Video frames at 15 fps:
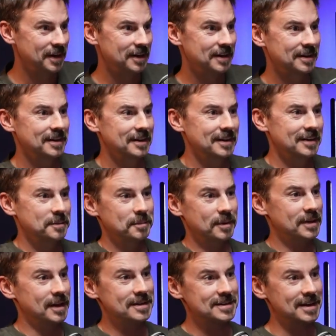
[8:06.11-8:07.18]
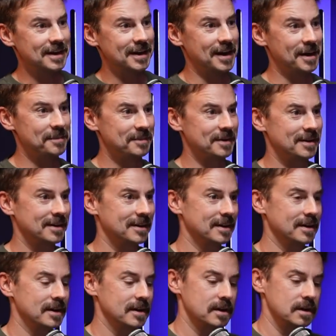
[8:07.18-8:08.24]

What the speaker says: But that's not going to happen. Happening anytime